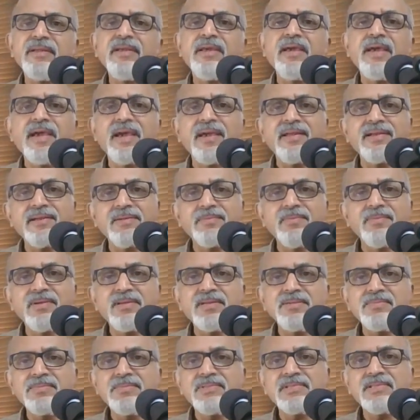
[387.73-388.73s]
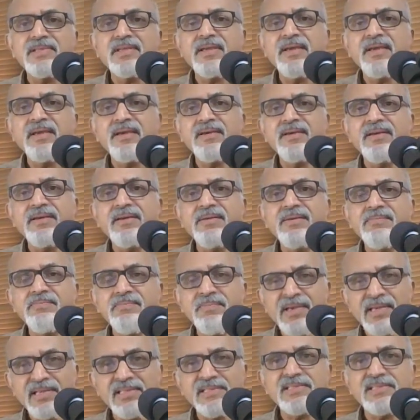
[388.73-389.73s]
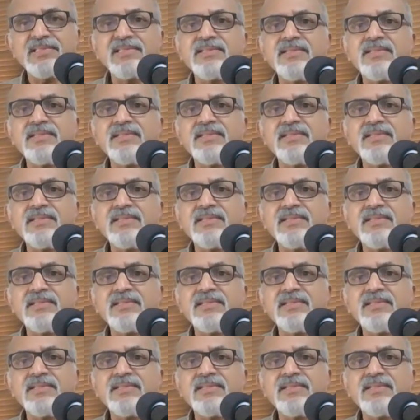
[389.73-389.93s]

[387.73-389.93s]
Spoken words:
and it becomes a mess.